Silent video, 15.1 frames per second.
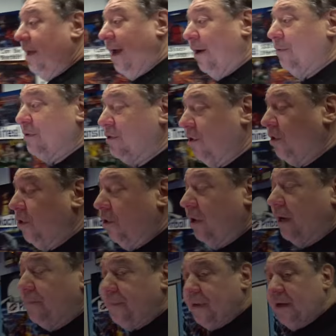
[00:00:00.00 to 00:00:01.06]
I was going to
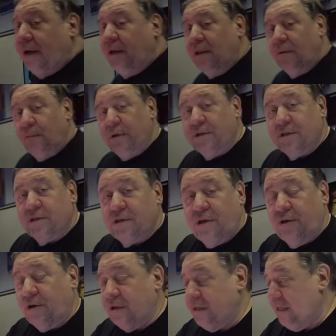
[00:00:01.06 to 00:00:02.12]
hook up the color one just so
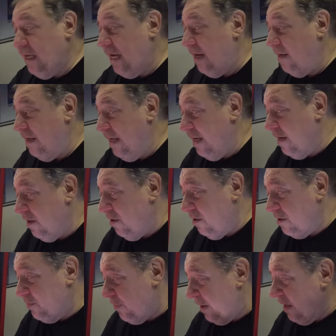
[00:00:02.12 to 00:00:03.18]
you could see how neat it
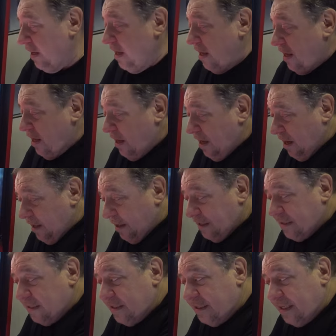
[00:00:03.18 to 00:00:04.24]
looks, but
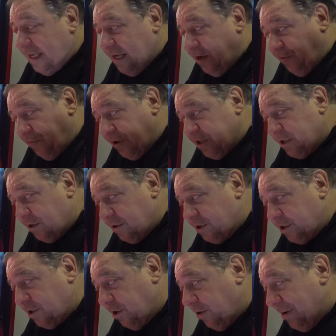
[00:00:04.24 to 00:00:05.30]
this is the original
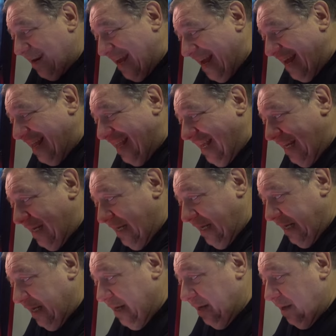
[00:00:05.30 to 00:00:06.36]
Stern
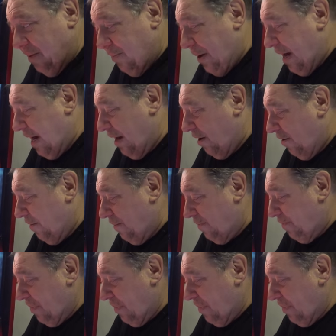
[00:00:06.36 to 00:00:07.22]
LED panel.